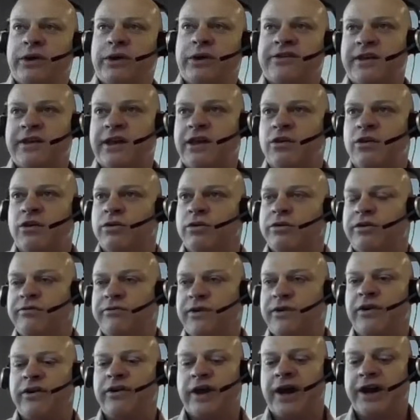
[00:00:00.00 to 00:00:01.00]
see causes
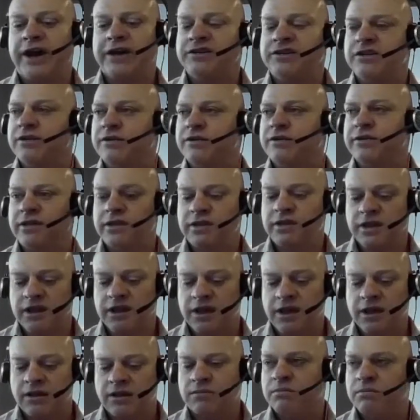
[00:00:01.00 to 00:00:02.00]
variations in
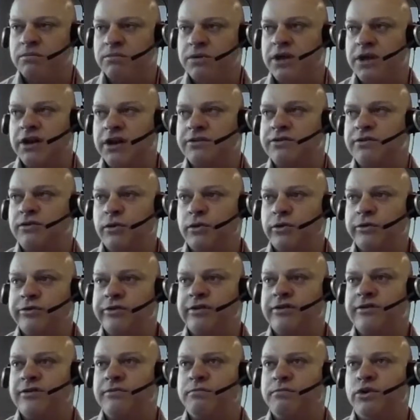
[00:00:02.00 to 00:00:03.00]
the
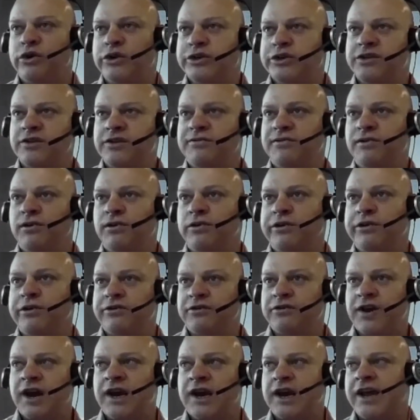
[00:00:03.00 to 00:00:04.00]
sources of moisture for
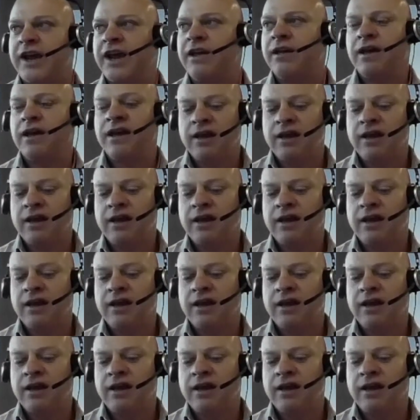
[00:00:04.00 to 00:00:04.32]
Australia,